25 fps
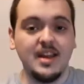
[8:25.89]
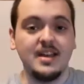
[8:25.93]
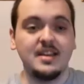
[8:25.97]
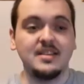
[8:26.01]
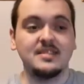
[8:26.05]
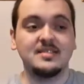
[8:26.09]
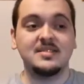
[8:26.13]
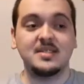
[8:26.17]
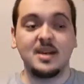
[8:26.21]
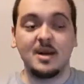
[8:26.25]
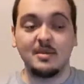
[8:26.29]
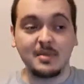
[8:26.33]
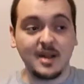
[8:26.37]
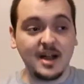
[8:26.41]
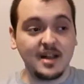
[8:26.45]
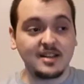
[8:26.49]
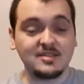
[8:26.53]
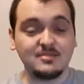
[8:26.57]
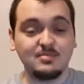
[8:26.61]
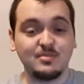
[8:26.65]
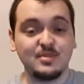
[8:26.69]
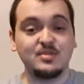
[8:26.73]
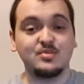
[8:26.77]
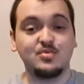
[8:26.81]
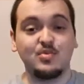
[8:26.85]
Some
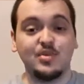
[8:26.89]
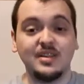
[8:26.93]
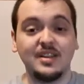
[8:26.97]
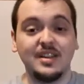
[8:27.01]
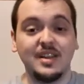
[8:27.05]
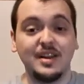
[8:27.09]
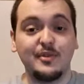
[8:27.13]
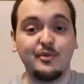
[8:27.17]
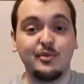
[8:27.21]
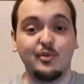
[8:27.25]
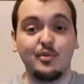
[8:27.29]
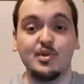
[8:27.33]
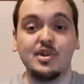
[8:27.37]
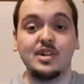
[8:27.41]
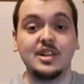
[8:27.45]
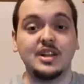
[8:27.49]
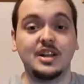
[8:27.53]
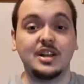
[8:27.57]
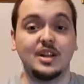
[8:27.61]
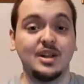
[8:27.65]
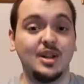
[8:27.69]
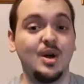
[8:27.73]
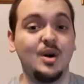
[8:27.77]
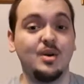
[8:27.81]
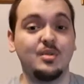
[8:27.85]
customers would live really
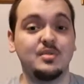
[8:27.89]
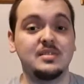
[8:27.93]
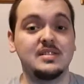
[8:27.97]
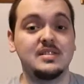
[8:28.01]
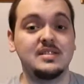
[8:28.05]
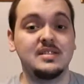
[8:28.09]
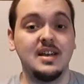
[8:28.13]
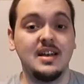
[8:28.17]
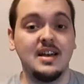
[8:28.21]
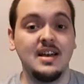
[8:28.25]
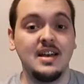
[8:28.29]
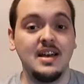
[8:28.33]
close